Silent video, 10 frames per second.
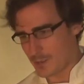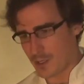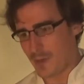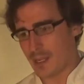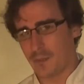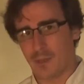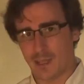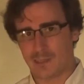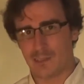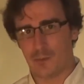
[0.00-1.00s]
want to make a
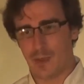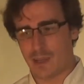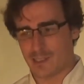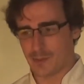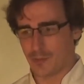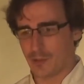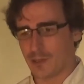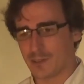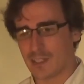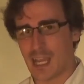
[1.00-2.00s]
pesto base to put
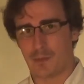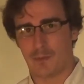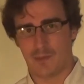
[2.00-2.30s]
on top